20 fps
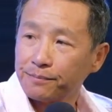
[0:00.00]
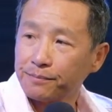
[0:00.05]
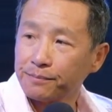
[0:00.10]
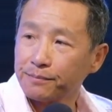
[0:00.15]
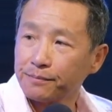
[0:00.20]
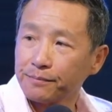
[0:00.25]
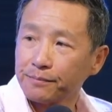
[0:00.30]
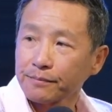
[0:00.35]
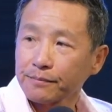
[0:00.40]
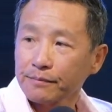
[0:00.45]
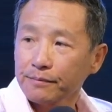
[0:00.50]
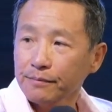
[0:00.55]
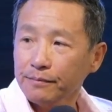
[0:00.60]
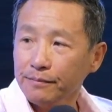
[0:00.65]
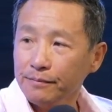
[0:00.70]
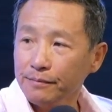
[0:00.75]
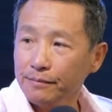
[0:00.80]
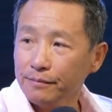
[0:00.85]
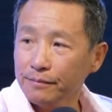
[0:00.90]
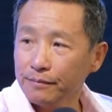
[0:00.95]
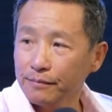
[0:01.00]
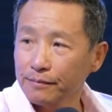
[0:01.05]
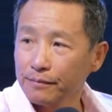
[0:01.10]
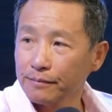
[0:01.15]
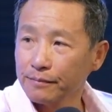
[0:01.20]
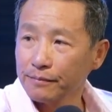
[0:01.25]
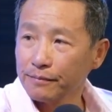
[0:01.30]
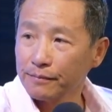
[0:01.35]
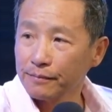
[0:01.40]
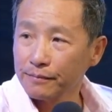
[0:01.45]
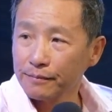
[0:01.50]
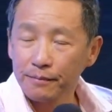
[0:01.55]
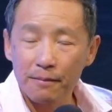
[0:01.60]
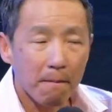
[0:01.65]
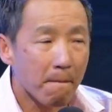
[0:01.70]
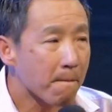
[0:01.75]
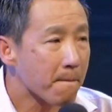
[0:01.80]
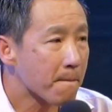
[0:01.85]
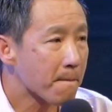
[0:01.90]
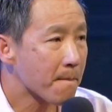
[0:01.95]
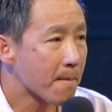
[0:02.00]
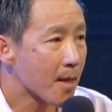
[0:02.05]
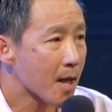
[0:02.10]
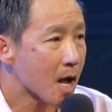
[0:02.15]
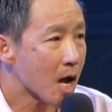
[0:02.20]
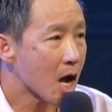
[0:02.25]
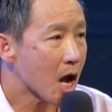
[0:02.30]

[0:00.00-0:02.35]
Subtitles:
How do you talk to your friends